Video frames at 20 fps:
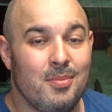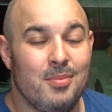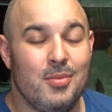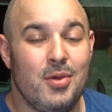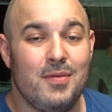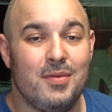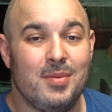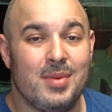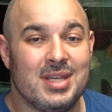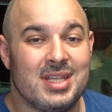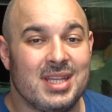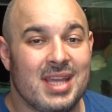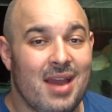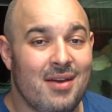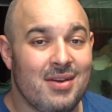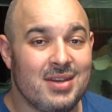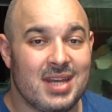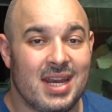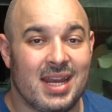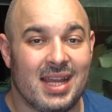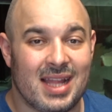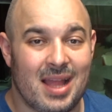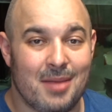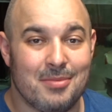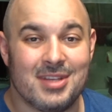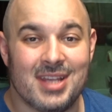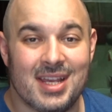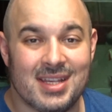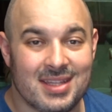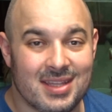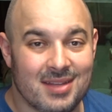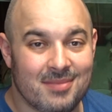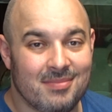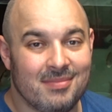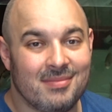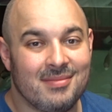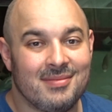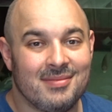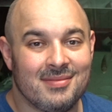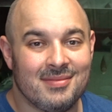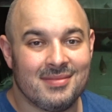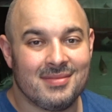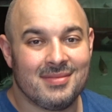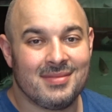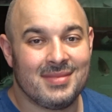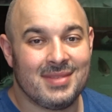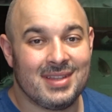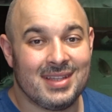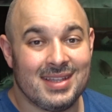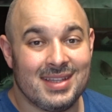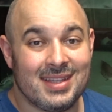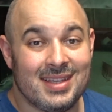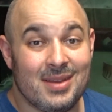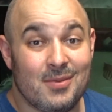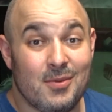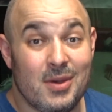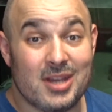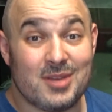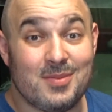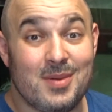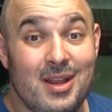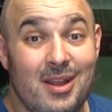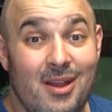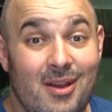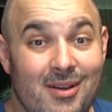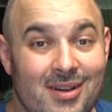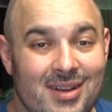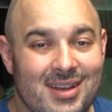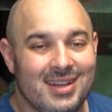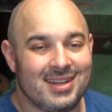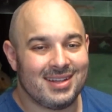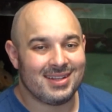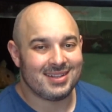moving them into the garage and acclimatising them. Wish me luck!